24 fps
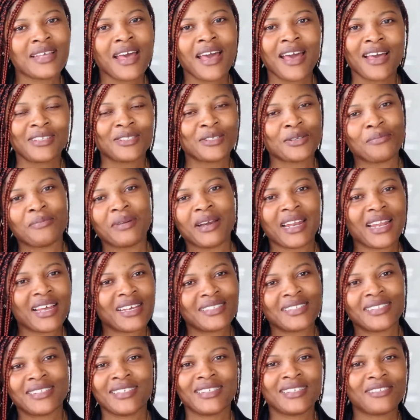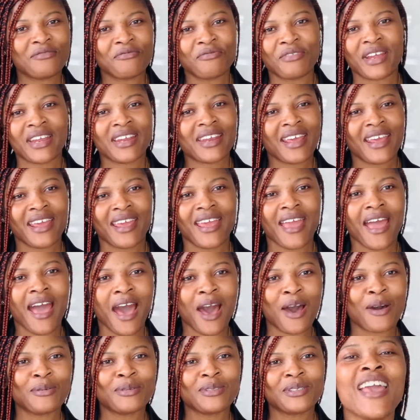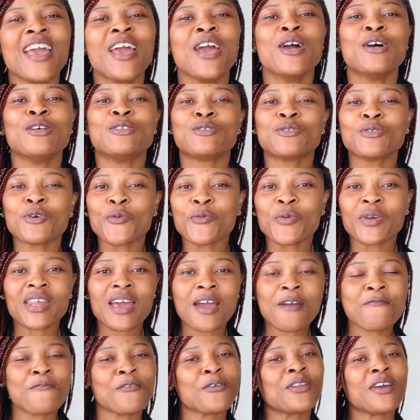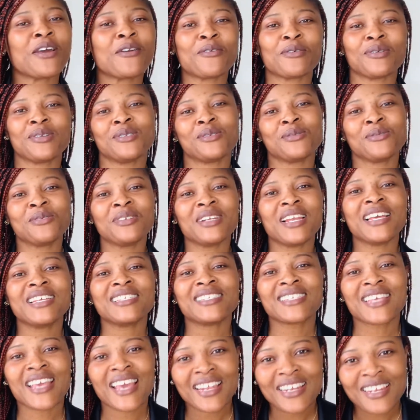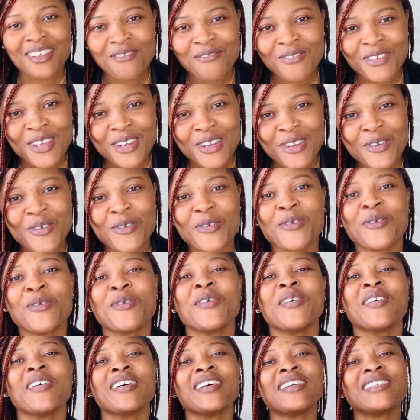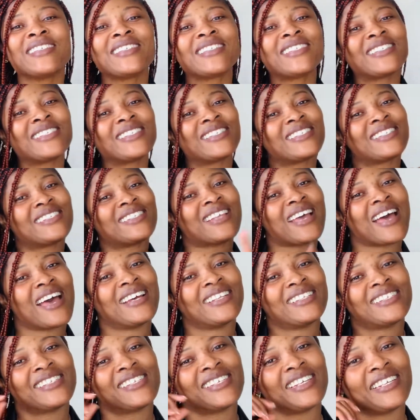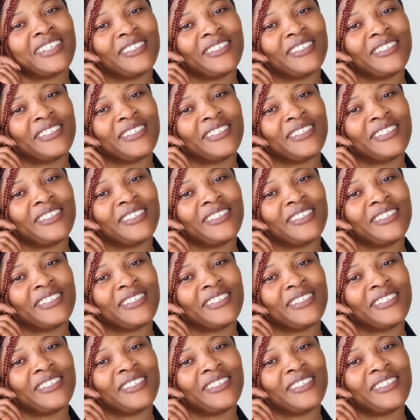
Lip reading: this red hair out. So without further ado, let's get the video starting.